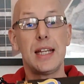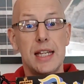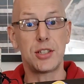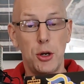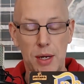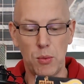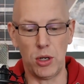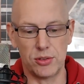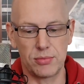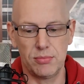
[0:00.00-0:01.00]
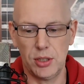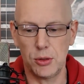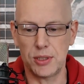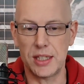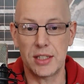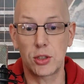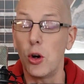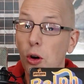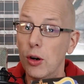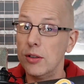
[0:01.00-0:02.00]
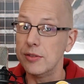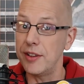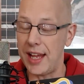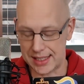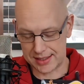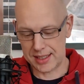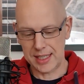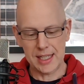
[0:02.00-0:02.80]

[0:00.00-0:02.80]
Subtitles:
is who it was, who did the score for that.